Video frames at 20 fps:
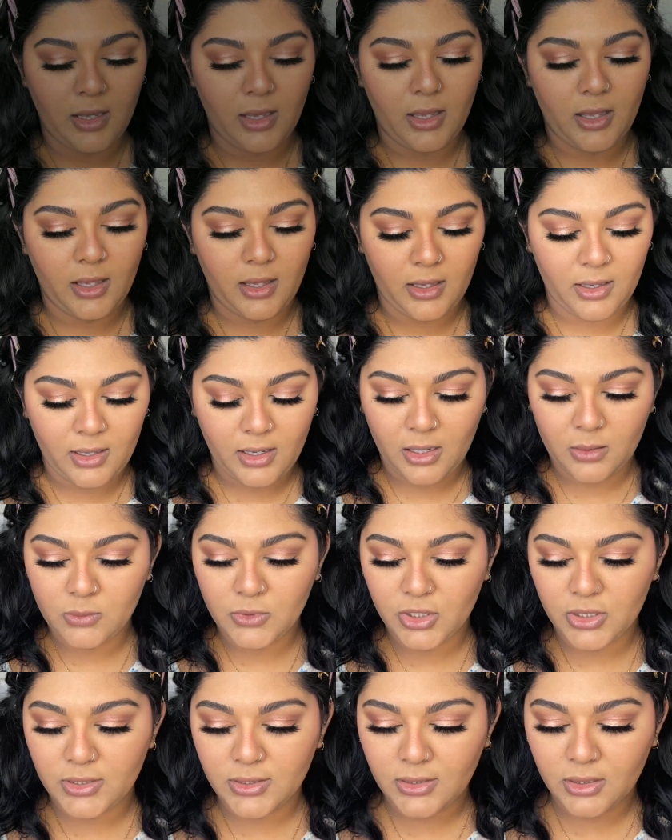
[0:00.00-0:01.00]
And I'm
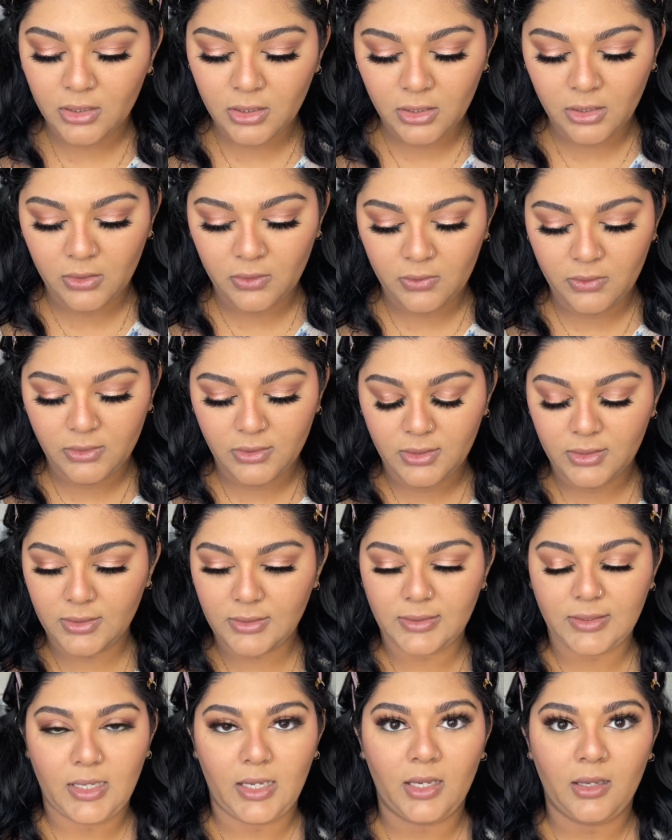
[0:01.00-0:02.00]
just going to use the
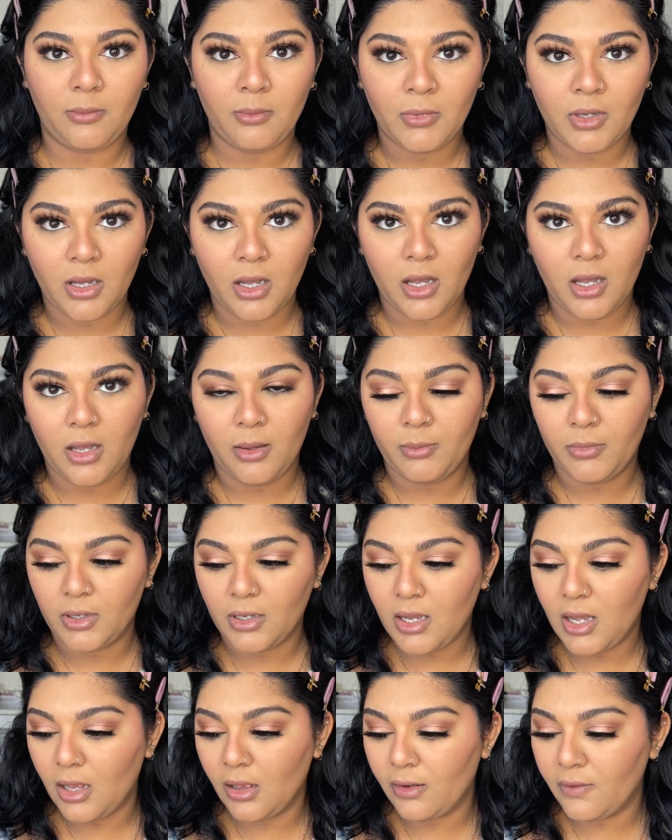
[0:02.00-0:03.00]
same
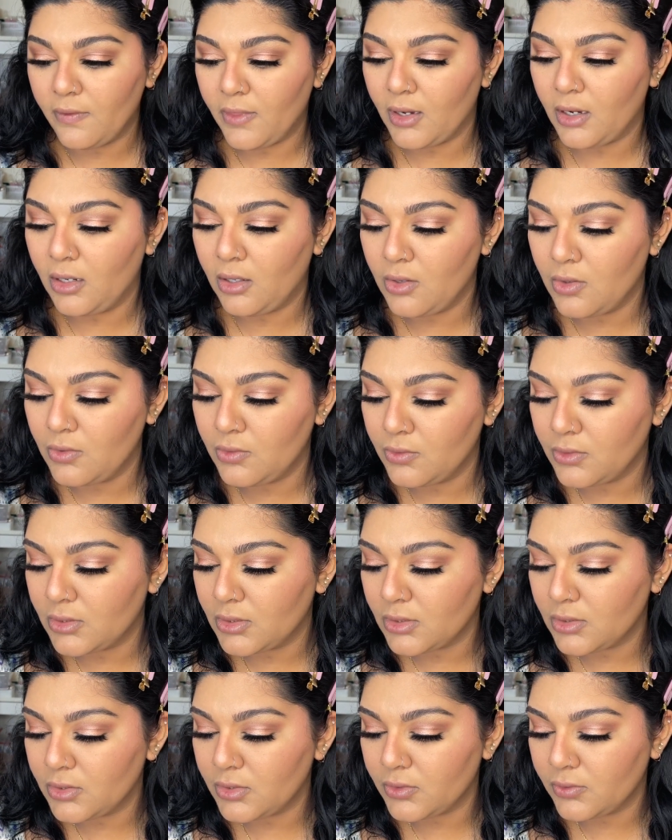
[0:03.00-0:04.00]
color that I
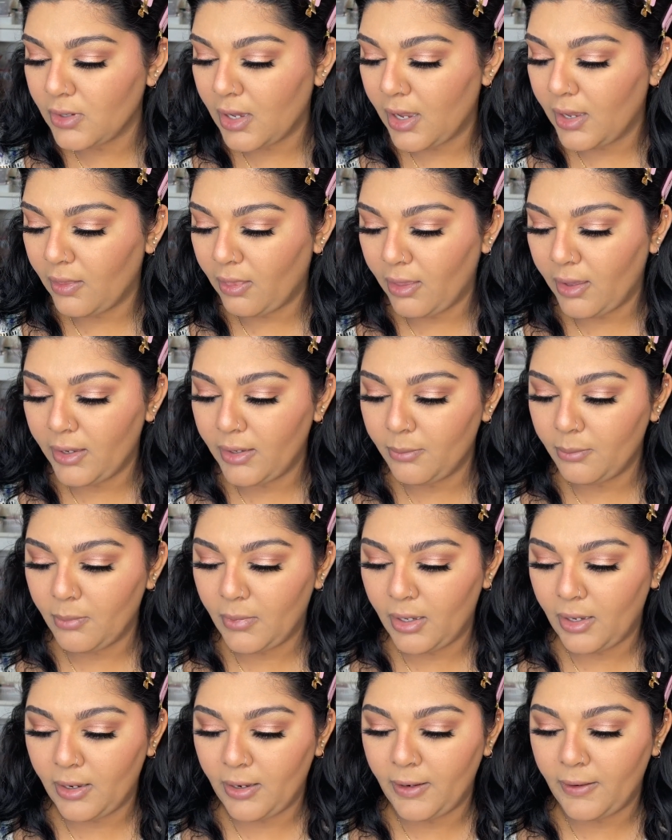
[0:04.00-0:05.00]
used to highlight
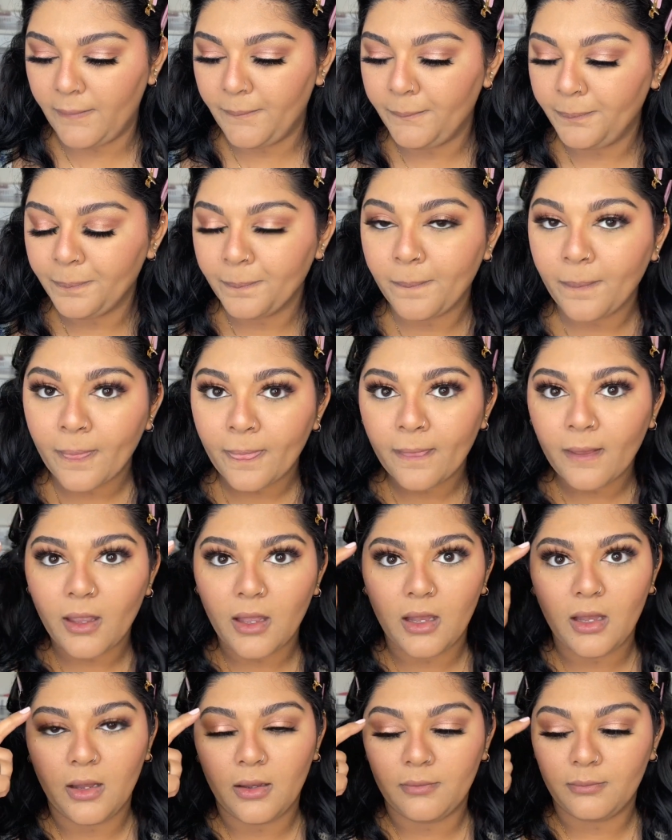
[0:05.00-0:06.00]
my
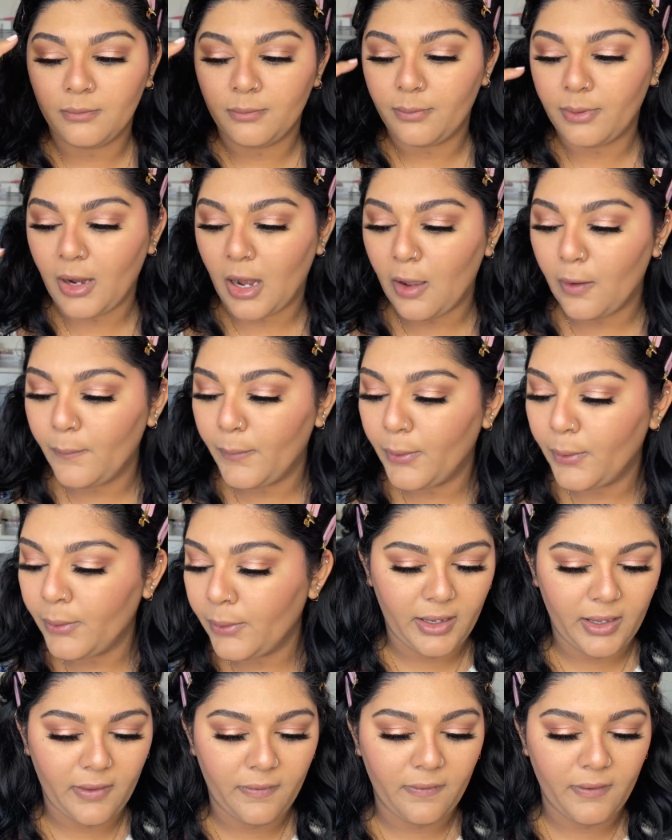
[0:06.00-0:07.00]
brow
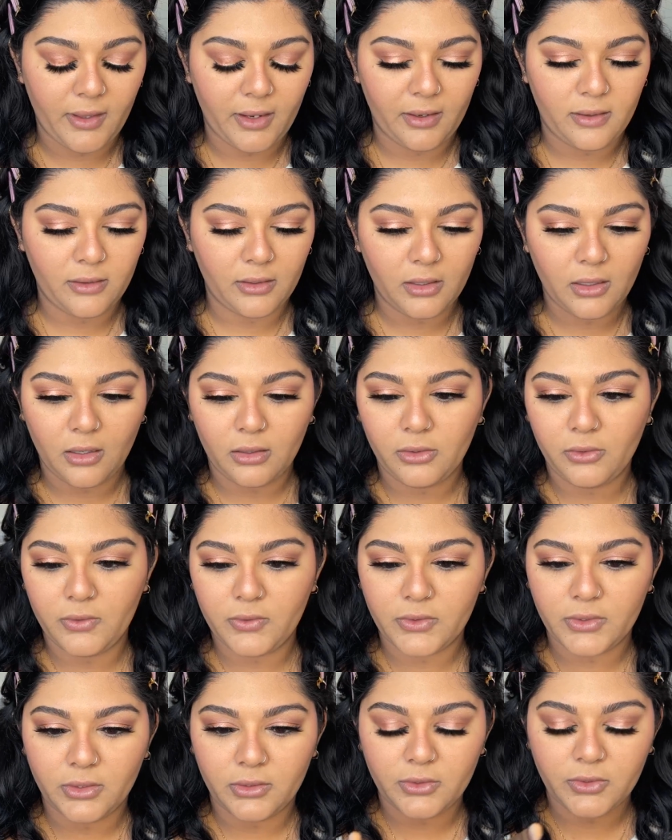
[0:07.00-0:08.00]
bone, and then
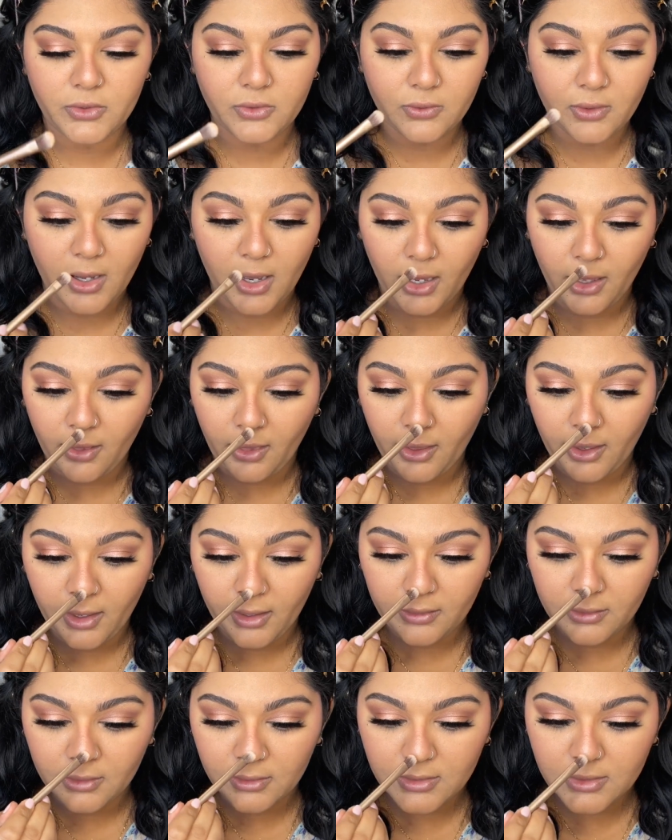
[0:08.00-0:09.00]
use it to
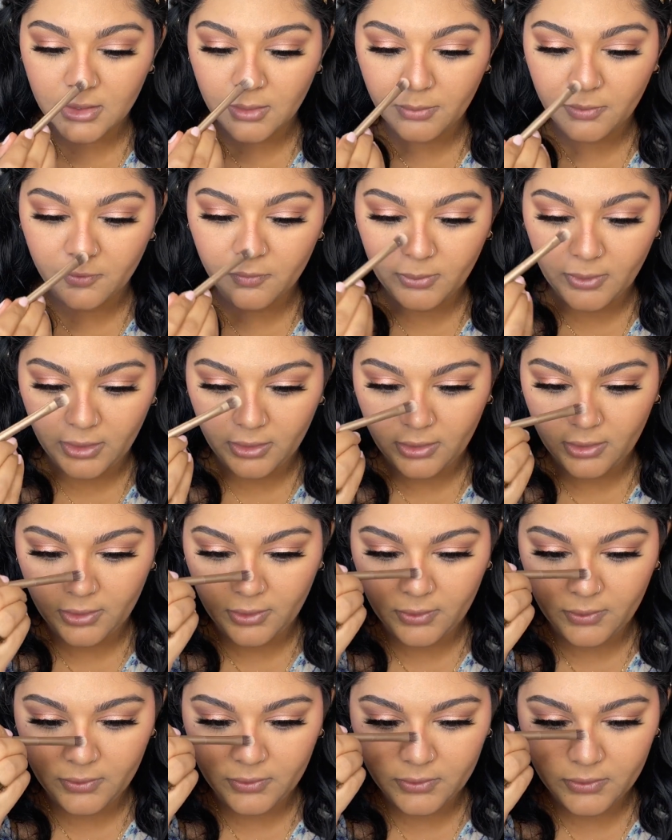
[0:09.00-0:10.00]
highlight the tip of my
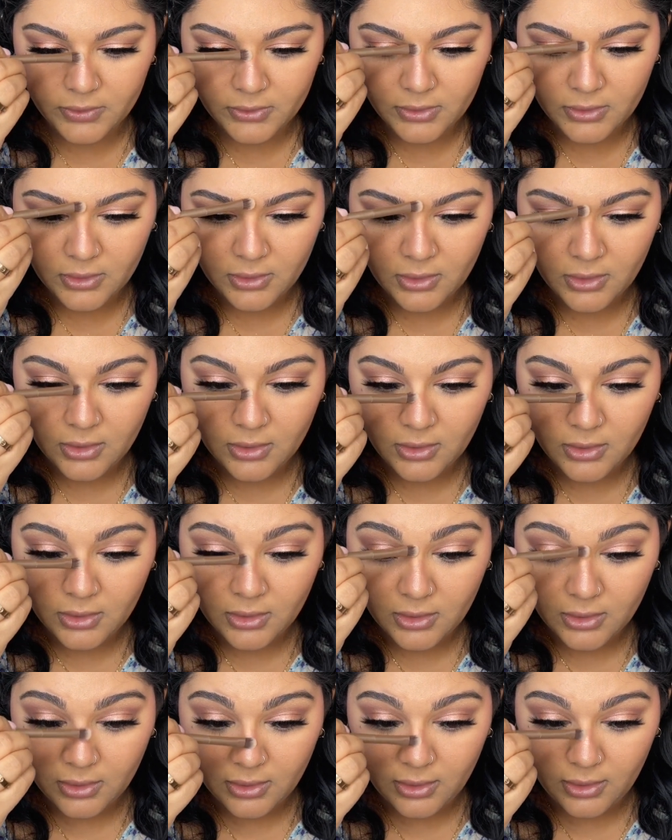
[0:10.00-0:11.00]
nose
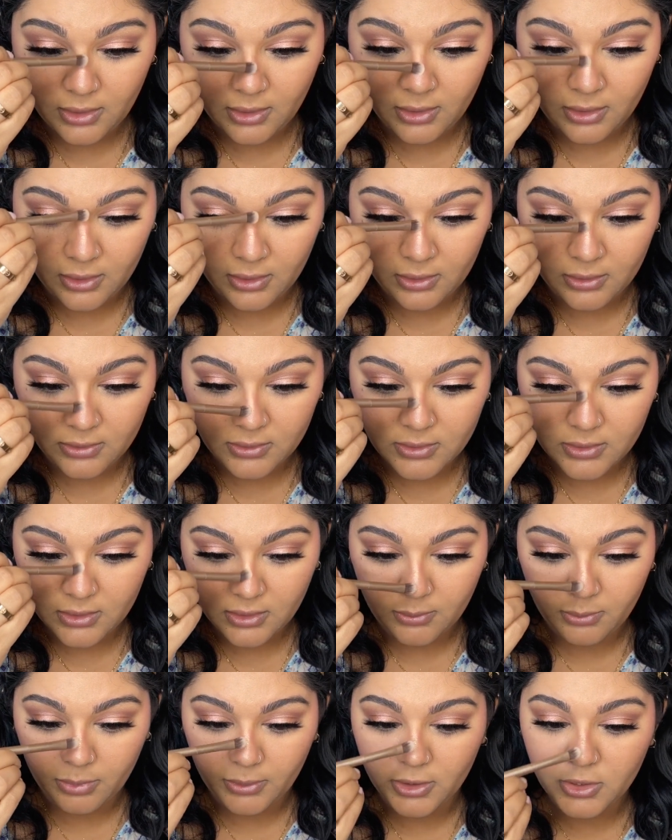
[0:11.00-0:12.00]
and
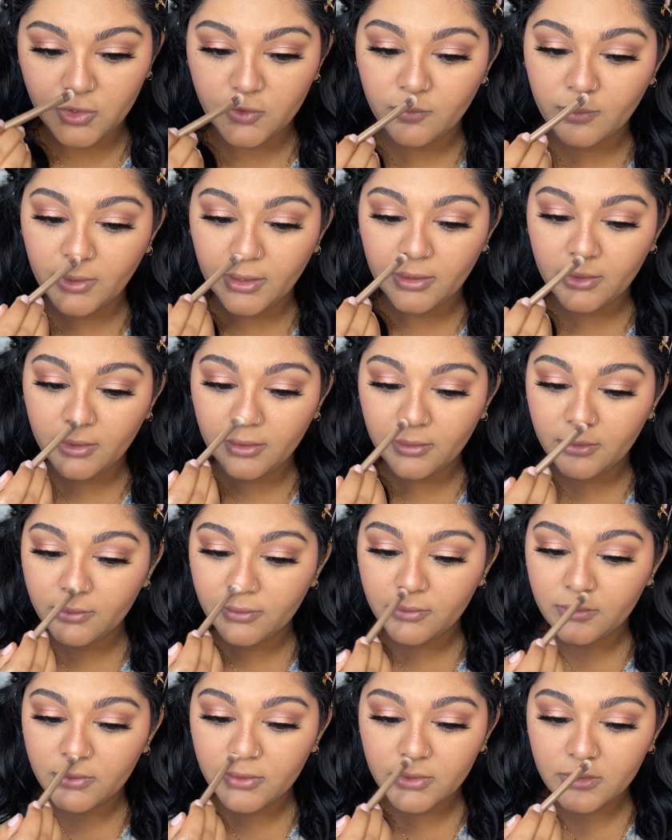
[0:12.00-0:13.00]
the bridge of my
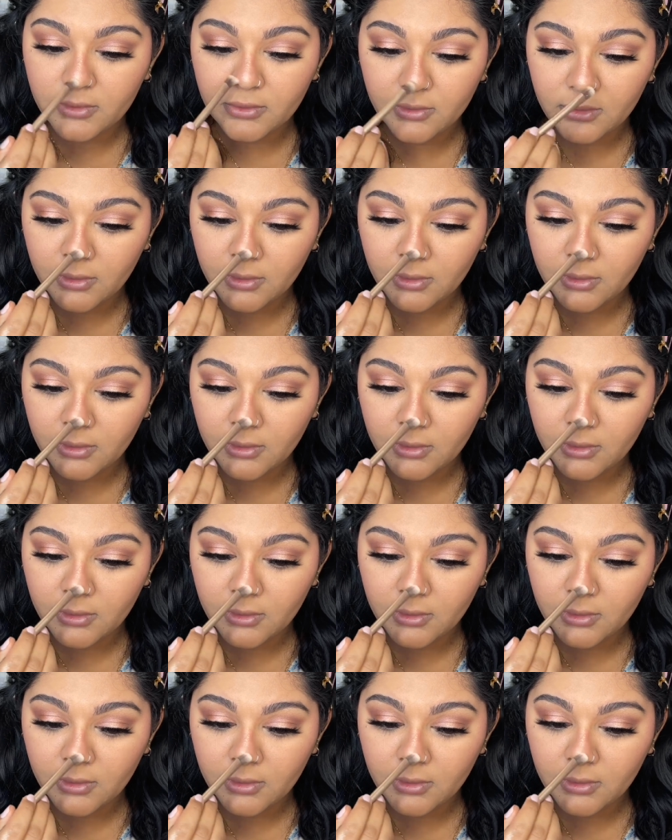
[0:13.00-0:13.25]
nose.